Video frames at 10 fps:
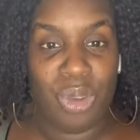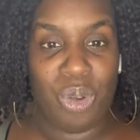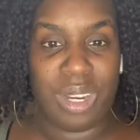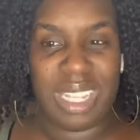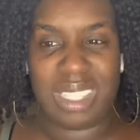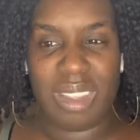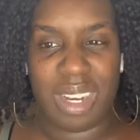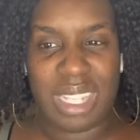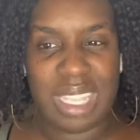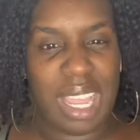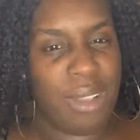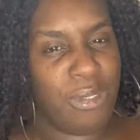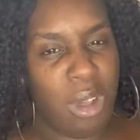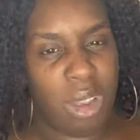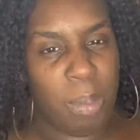or it's starting to like
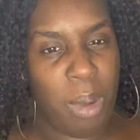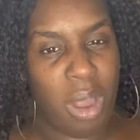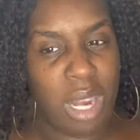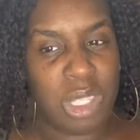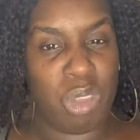fall apart.